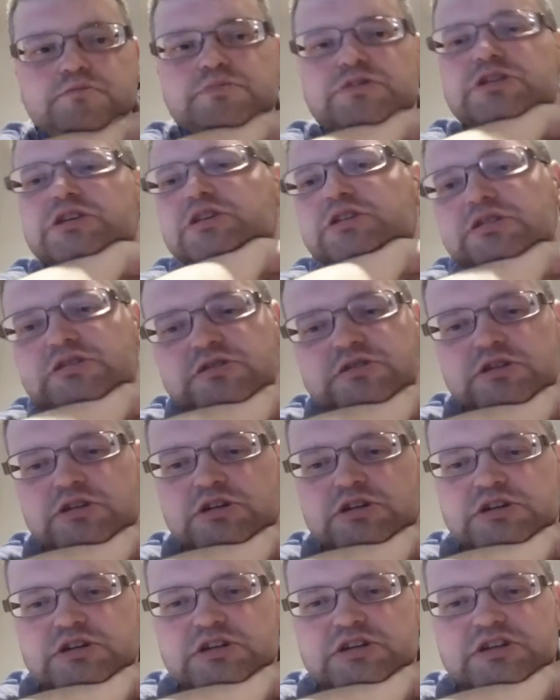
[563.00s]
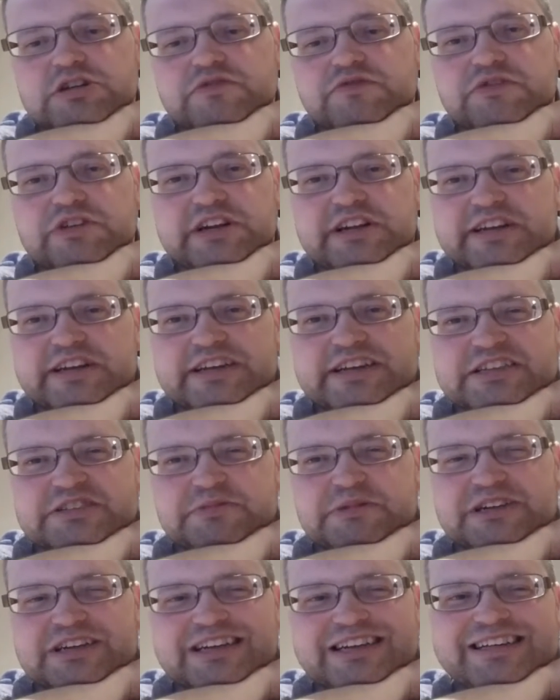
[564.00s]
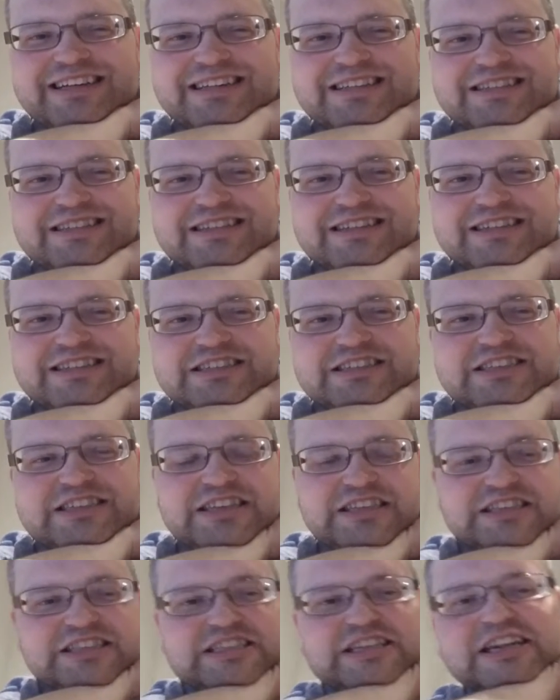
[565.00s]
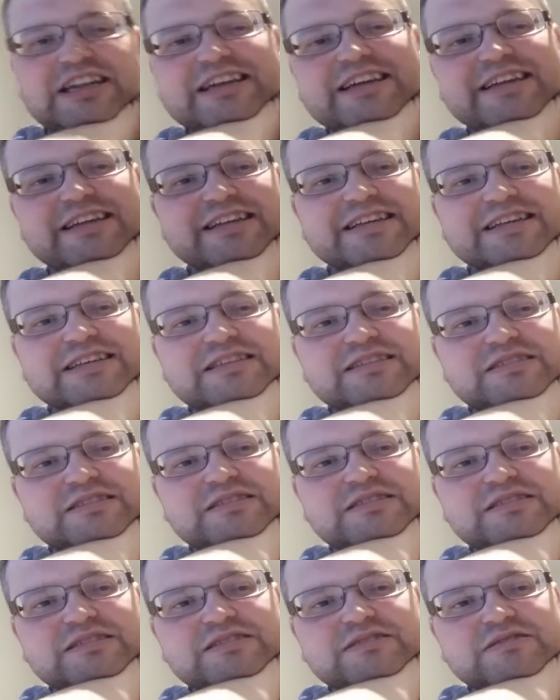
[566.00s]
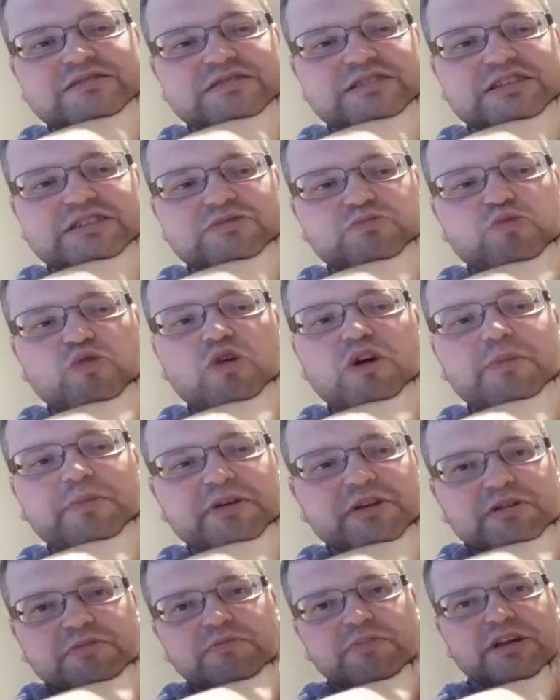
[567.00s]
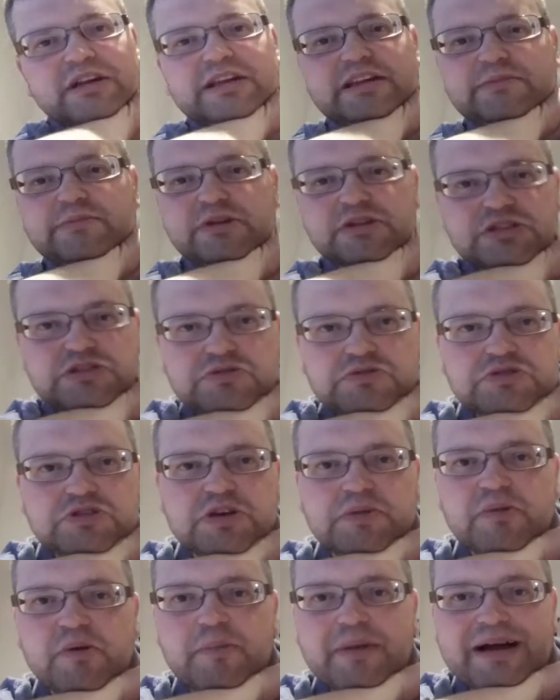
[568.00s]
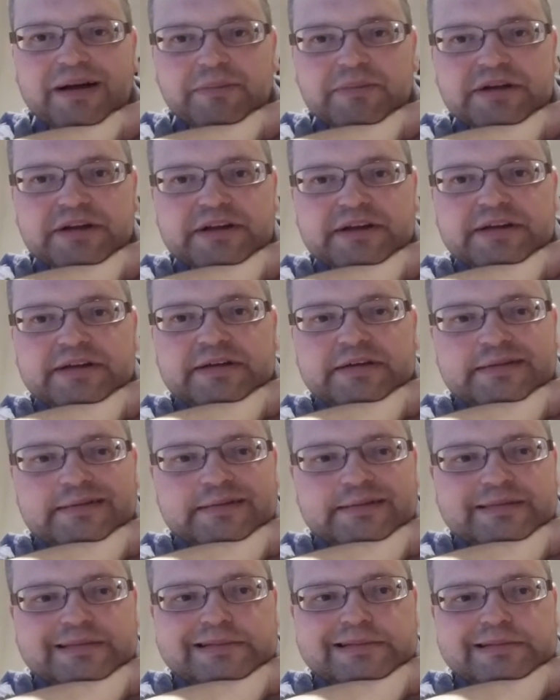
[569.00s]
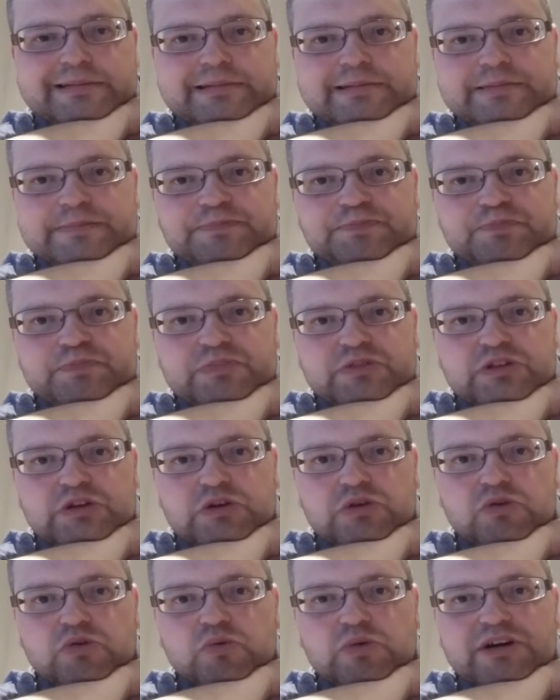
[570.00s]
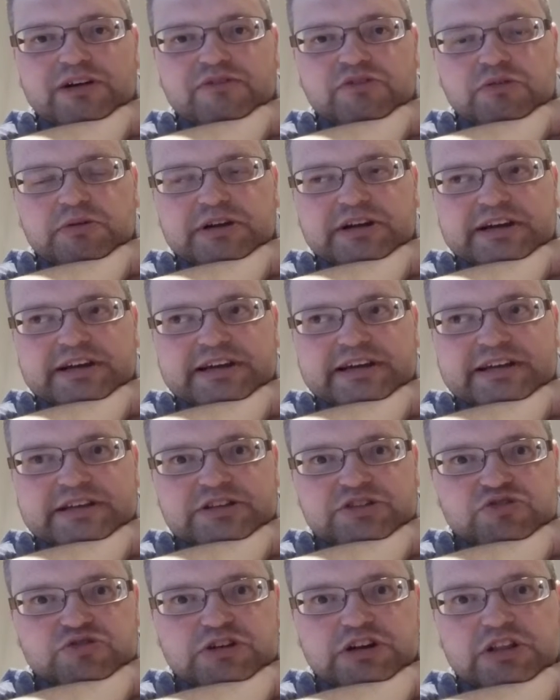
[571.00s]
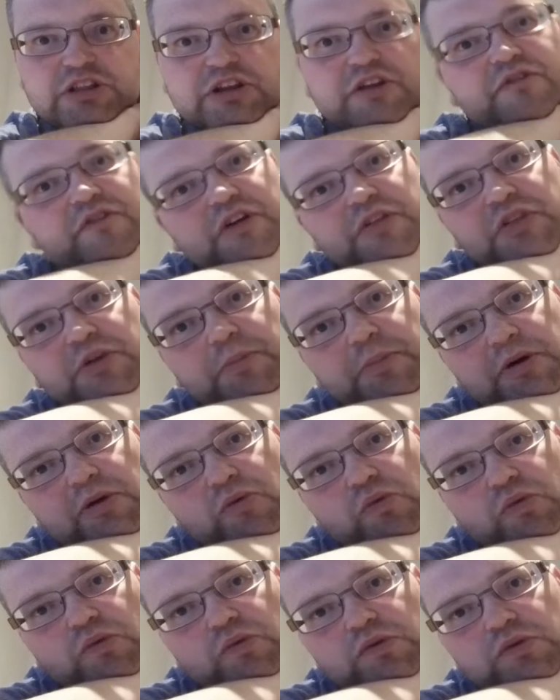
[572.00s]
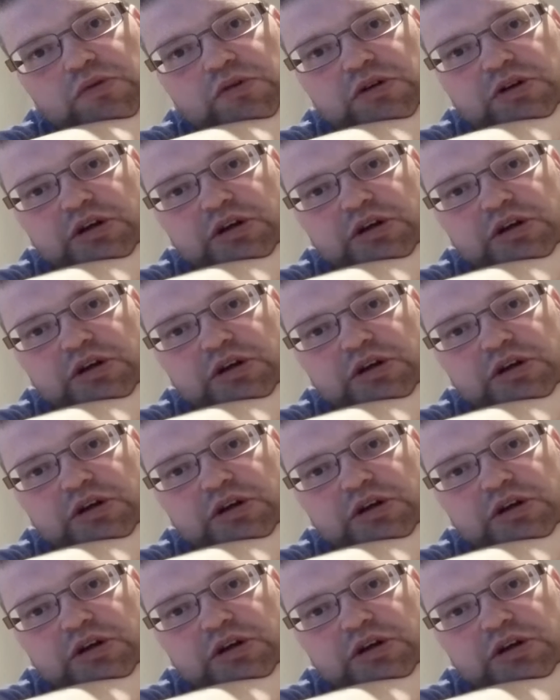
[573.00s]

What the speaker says: But really it needs to be cleaned. It just needs cleaning. It needs wiping completely. But as soon as I get my Mac Mini, or whatever I'm going to get to run the Thunderbolt,